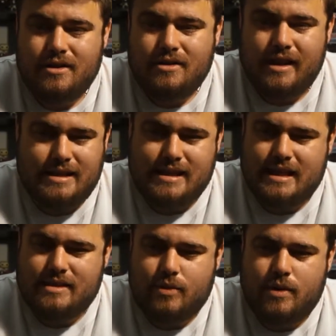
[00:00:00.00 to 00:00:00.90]
So
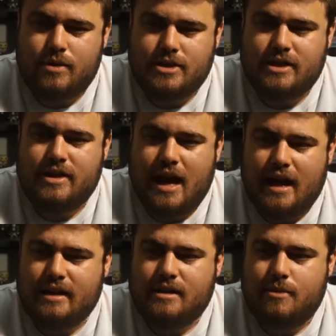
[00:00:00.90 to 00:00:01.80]
that's we're watching that
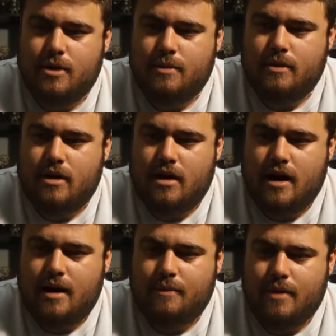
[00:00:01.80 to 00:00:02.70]
at the moment.
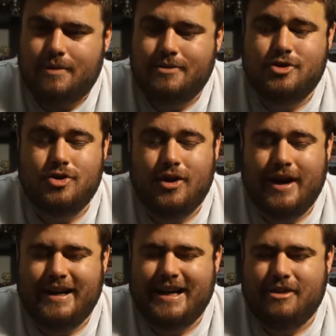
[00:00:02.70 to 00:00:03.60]
I'm
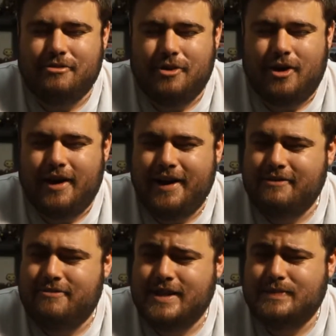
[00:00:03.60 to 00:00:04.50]
trying to get through
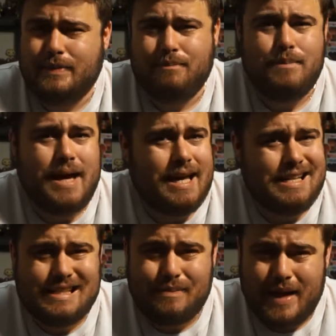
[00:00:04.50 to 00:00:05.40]
Iron Fist, but man,
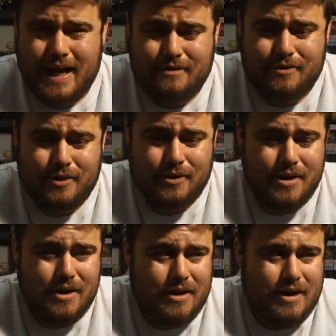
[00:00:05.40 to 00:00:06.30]
is it painful.
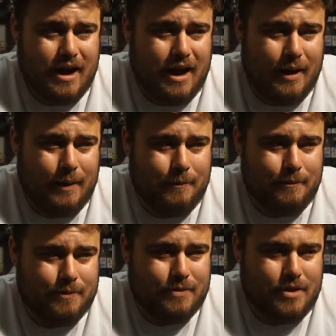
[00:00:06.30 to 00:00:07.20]

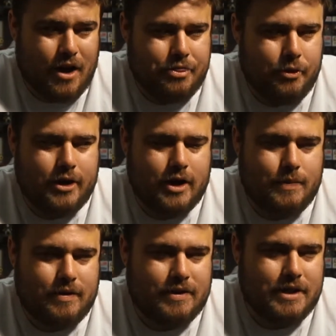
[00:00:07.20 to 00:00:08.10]
I thought it would
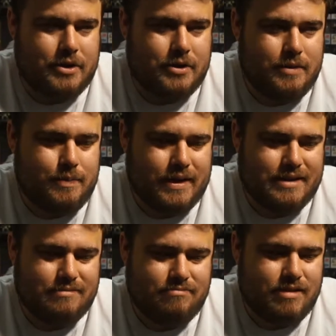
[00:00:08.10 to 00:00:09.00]
be really good, but
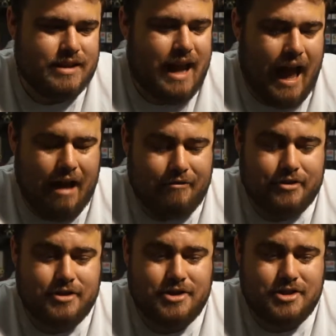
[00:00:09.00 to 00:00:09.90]
it's really
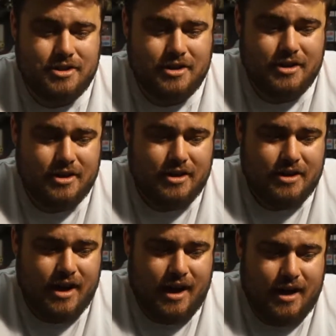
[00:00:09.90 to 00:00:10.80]
average
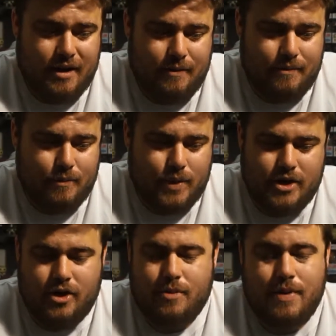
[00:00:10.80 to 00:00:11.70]
when
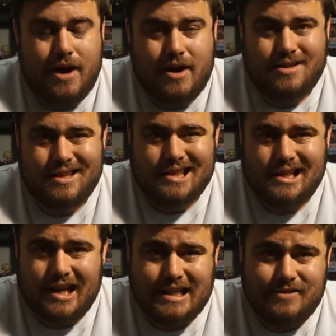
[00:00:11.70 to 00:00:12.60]
you compare it to like the
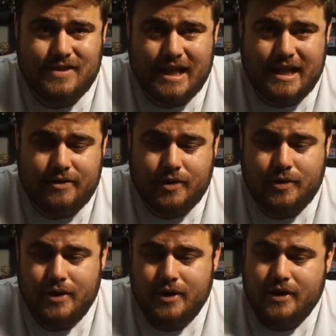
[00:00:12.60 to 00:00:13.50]
likes of Daredevil.